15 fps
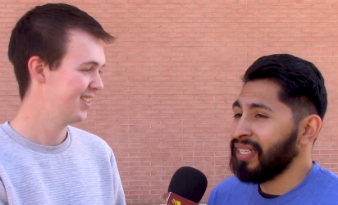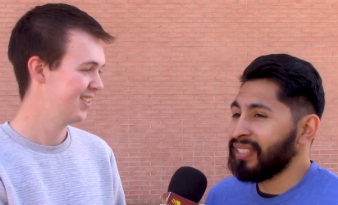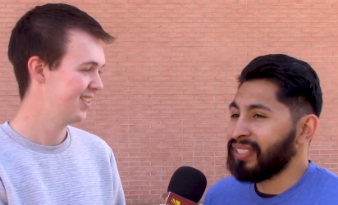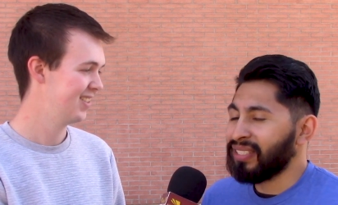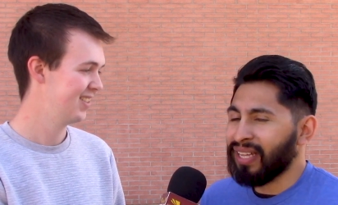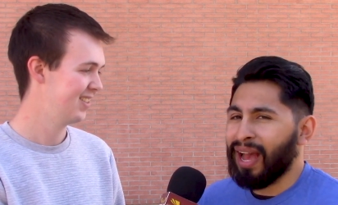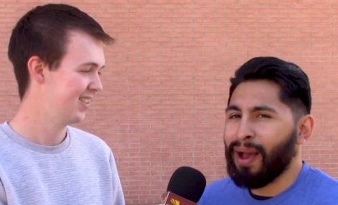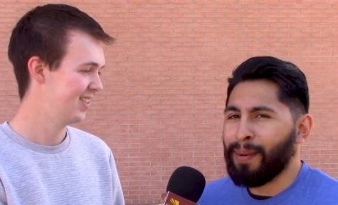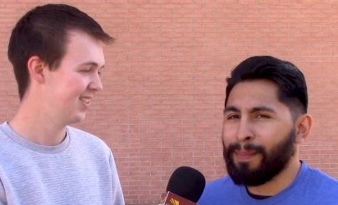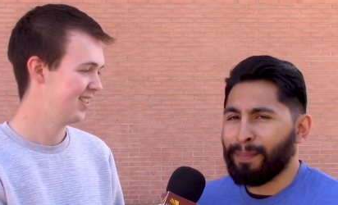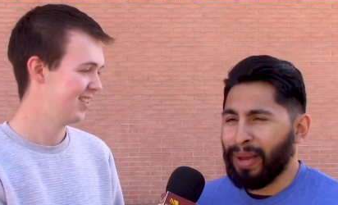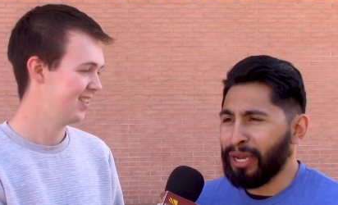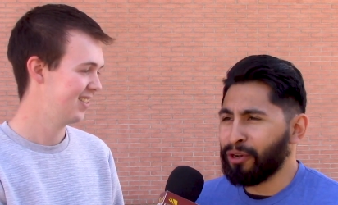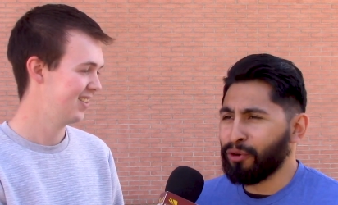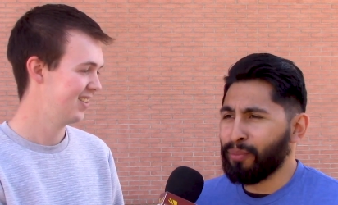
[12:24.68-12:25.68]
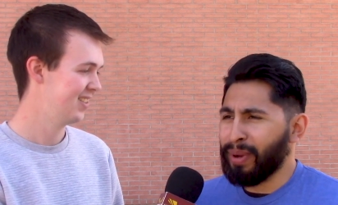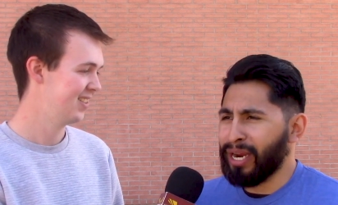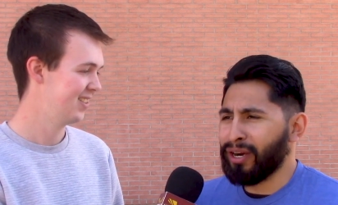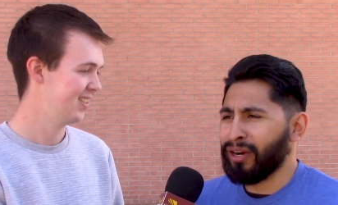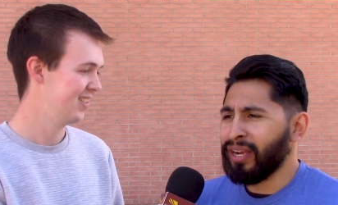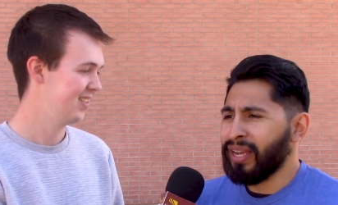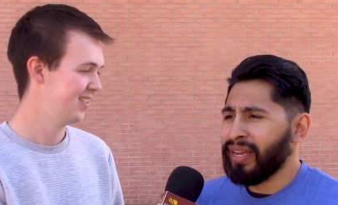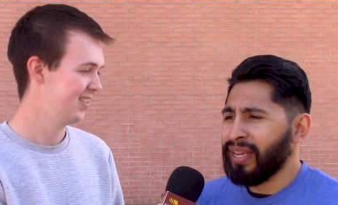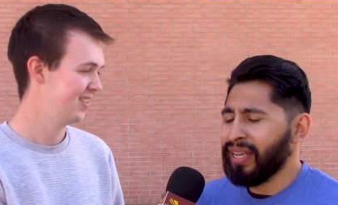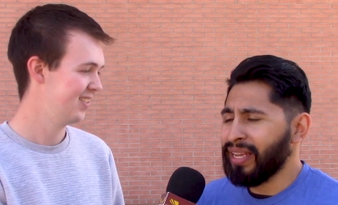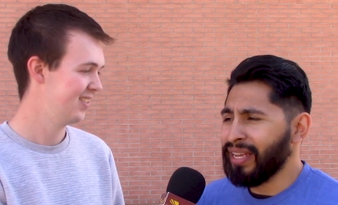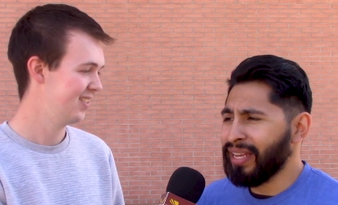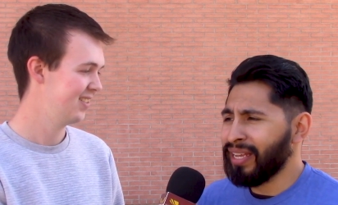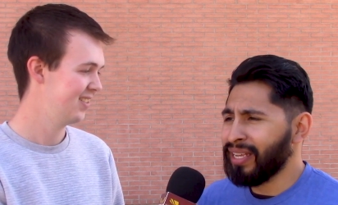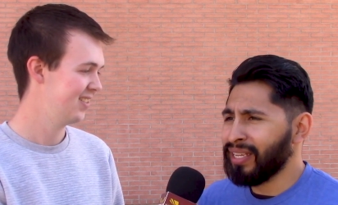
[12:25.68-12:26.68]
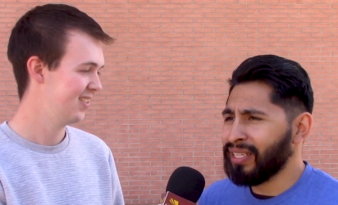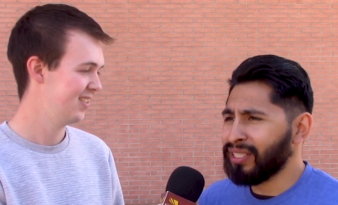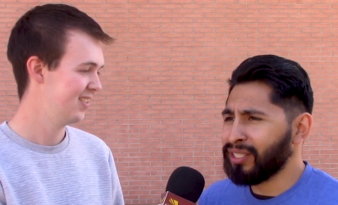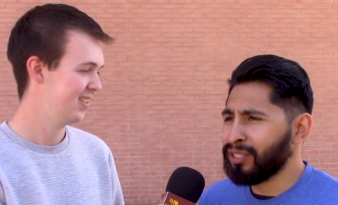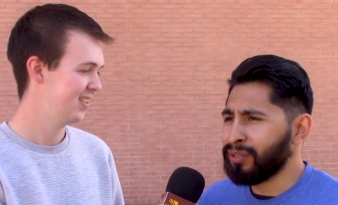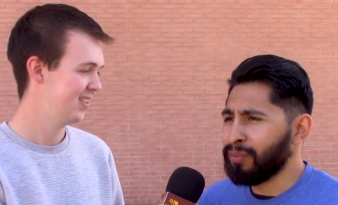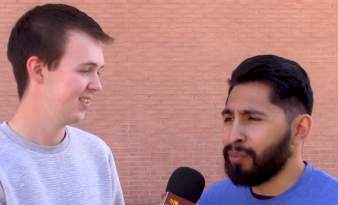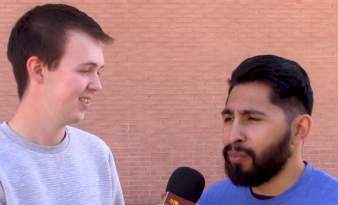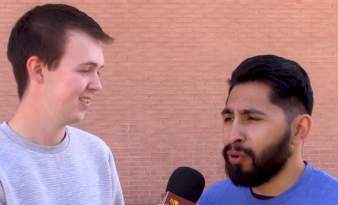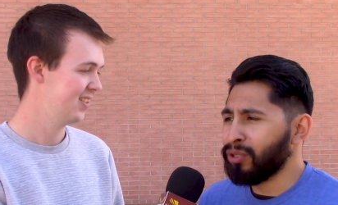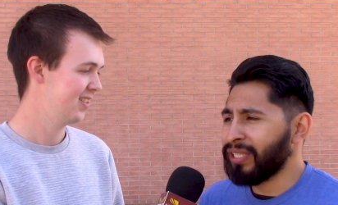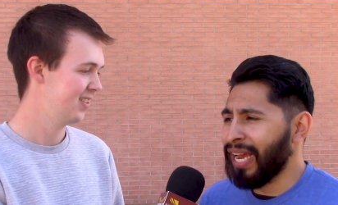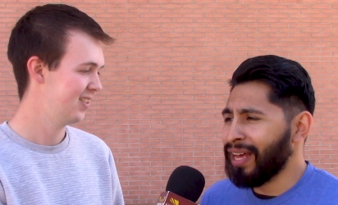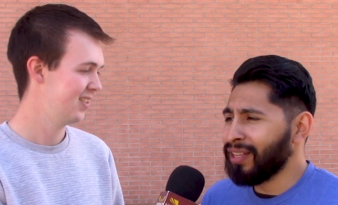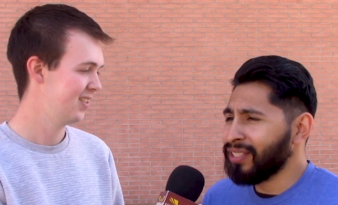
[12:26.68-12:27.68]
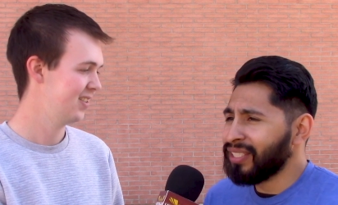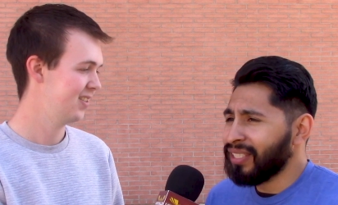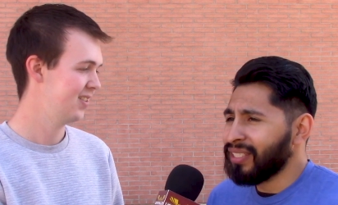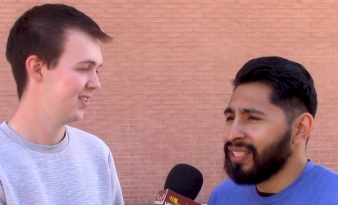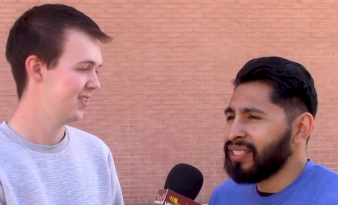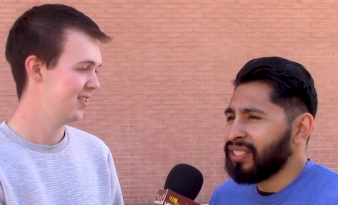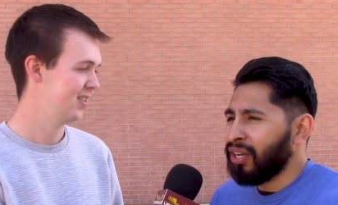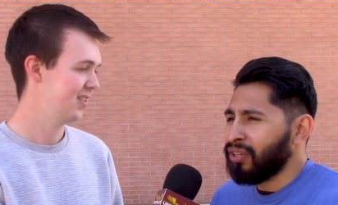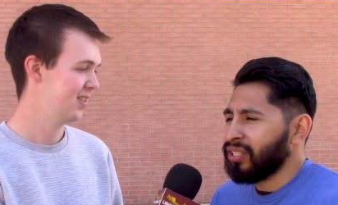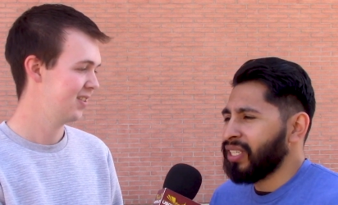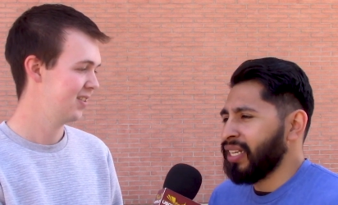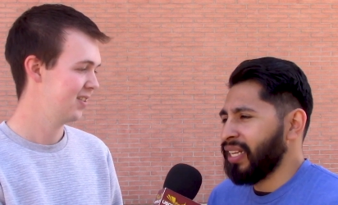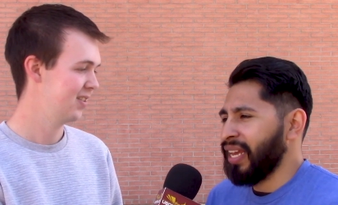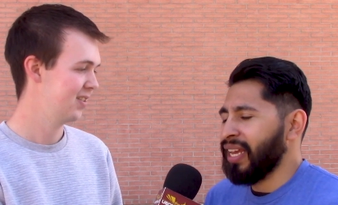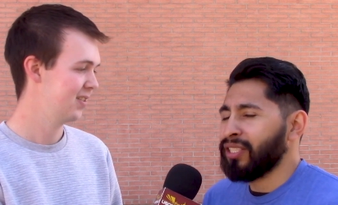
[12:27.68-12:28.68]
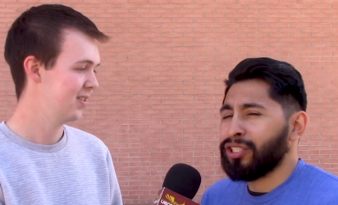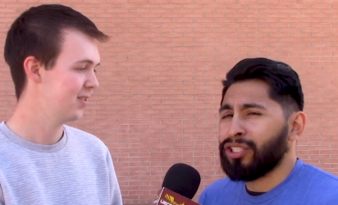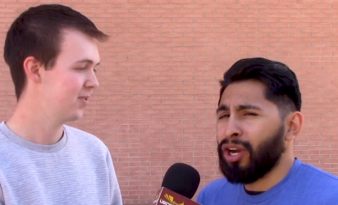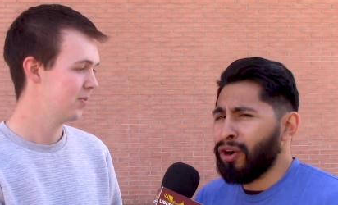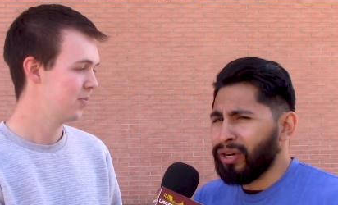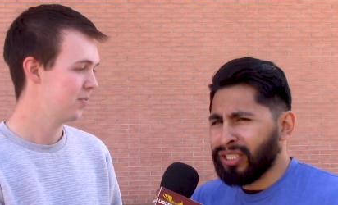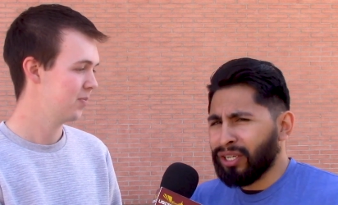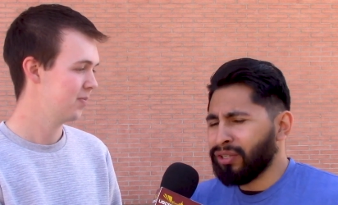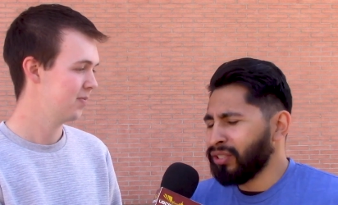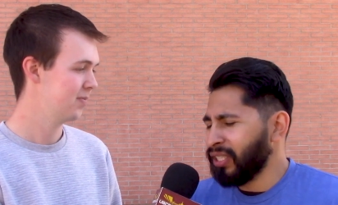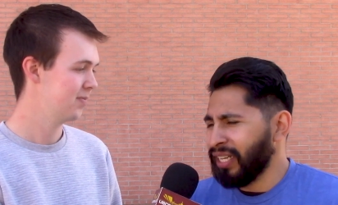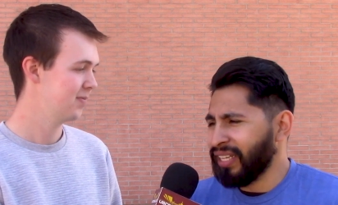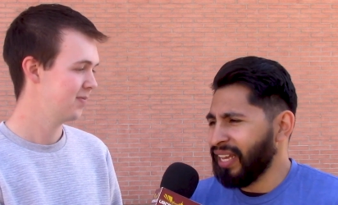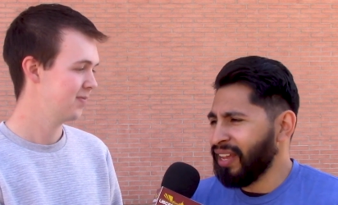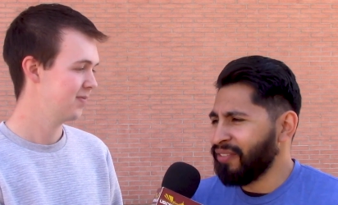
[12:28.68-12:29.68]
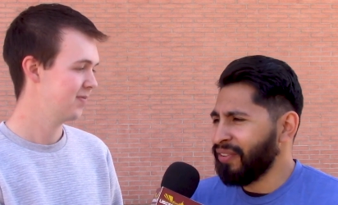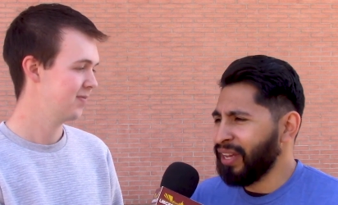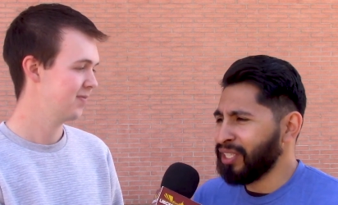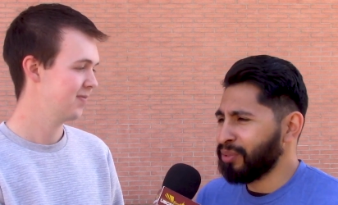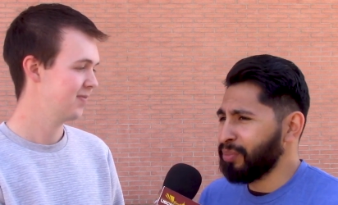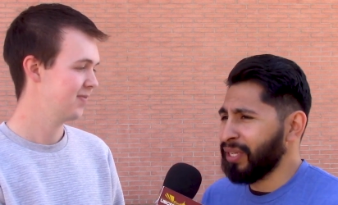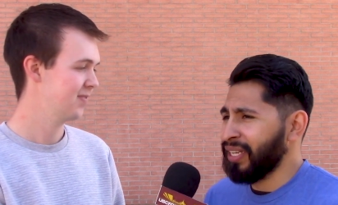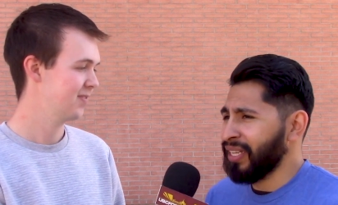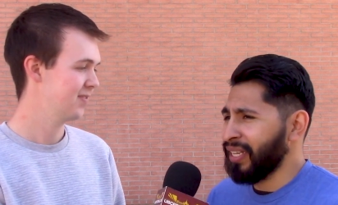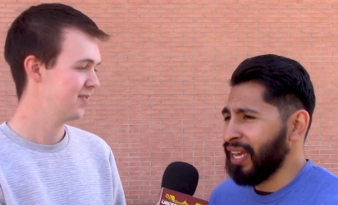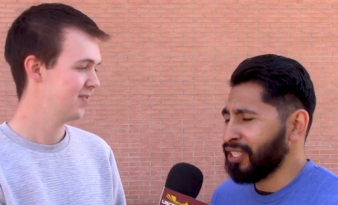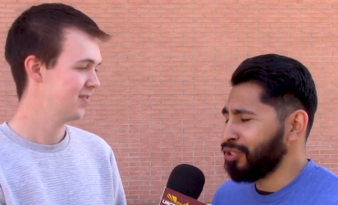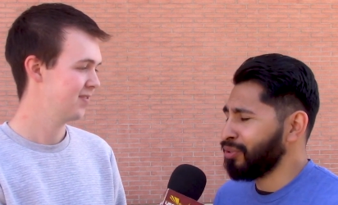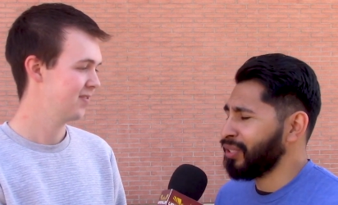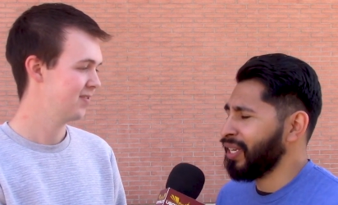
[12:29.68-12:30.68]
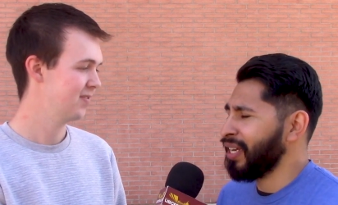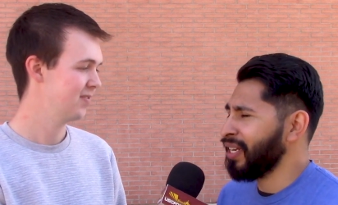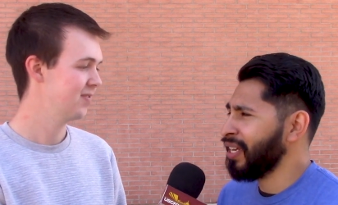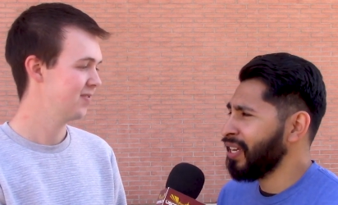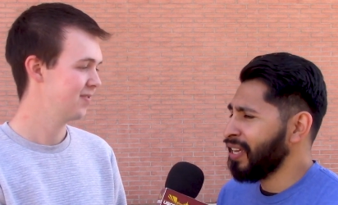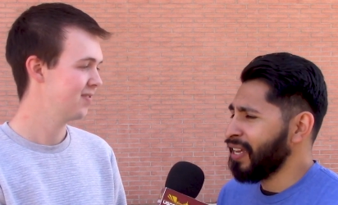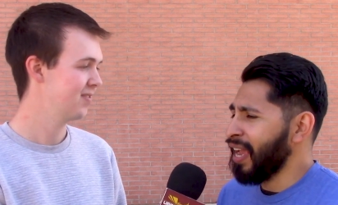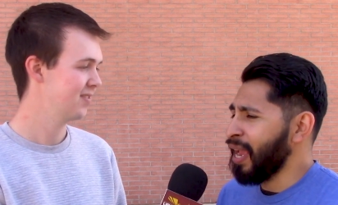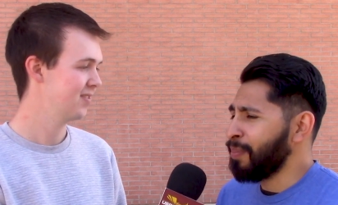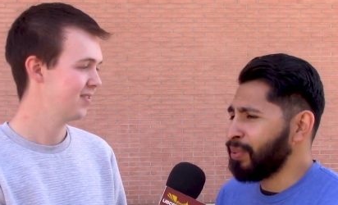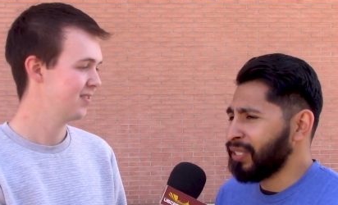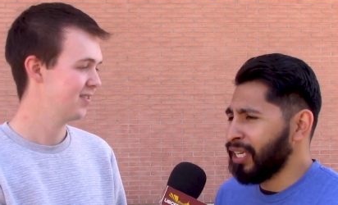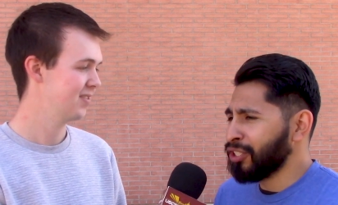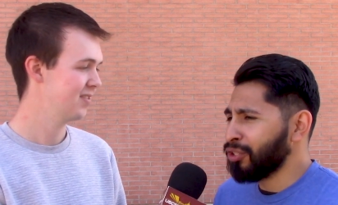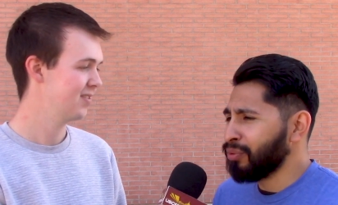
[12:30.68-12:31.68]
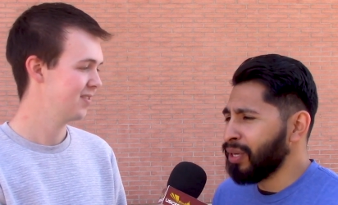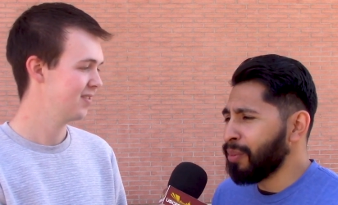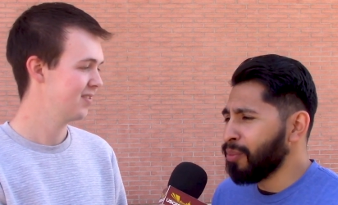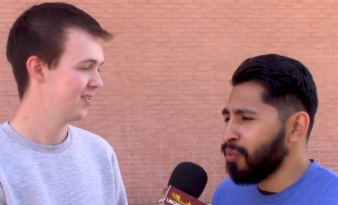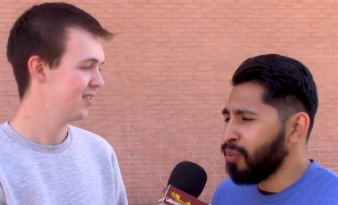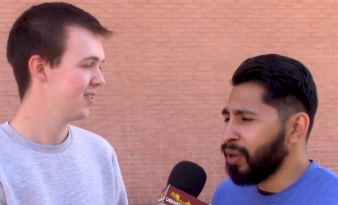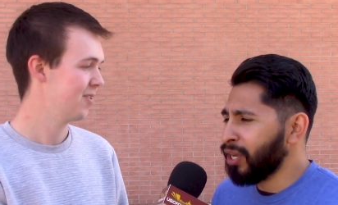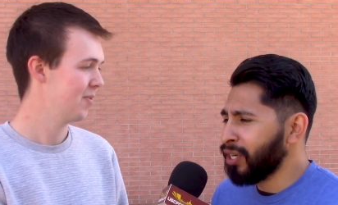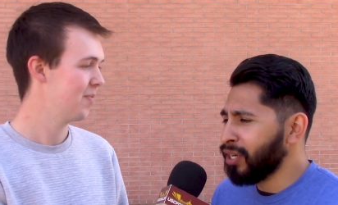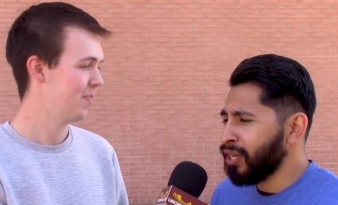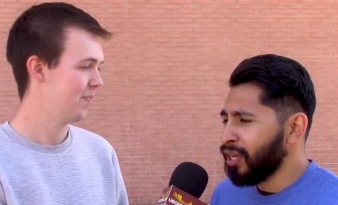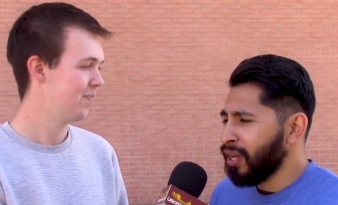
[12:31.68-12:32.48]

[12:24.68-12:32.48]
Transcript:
Speaker 1: stop Michael Mayer. He is more talented than Dalton Kincaid. Sorry, Dalton Kincaid fans, but as you said, a potential number one